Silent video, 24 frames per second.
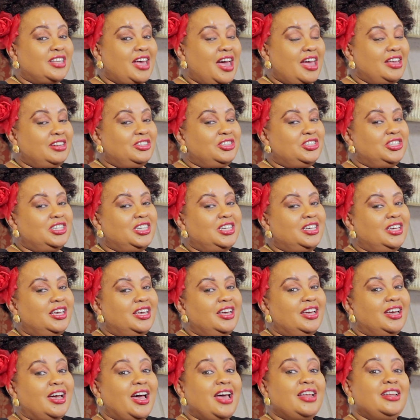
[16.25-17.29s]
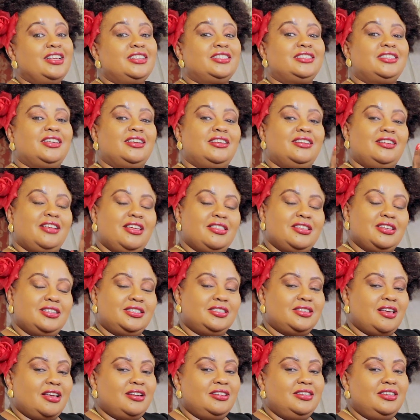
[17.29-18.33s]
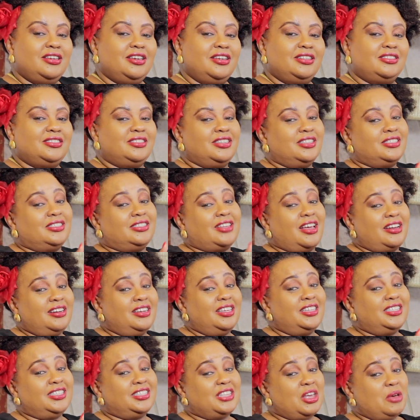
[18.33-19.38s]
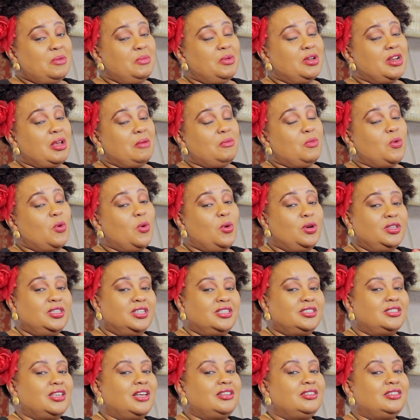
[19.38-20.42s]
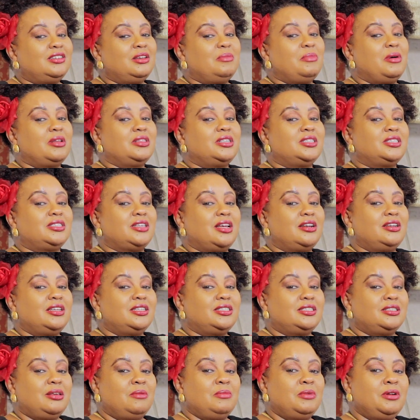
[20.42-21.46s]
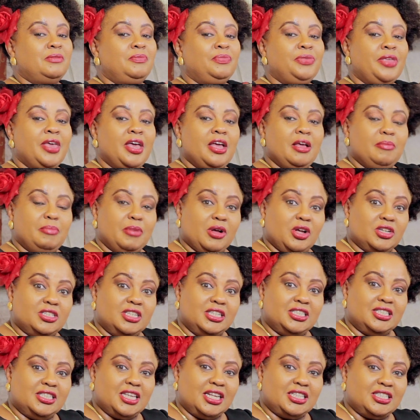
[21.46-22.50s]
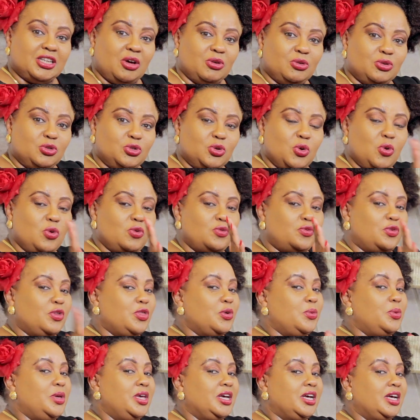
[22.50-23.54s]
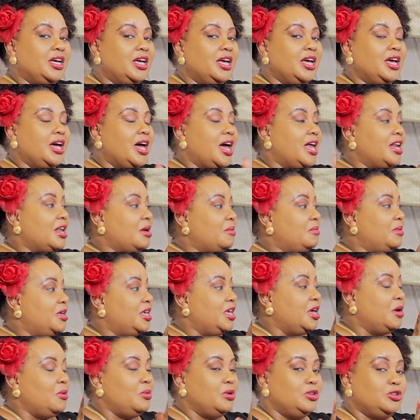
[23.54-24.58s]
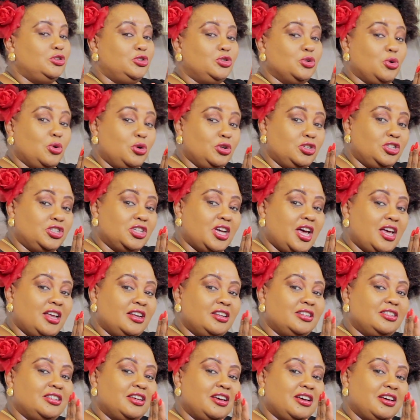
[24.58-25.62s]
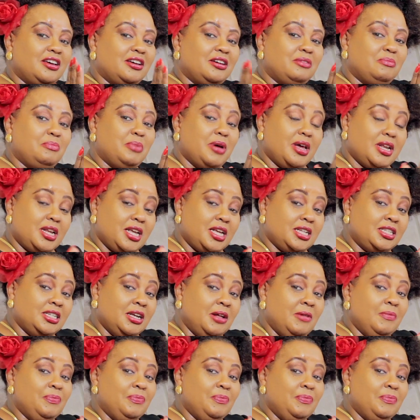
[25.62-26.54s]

Angie, and it's another Sunday. It's the Sunday sermon. I'm always excited about the Sunday sermon because it sets our tone for the week. And I'm here with George and Bernard.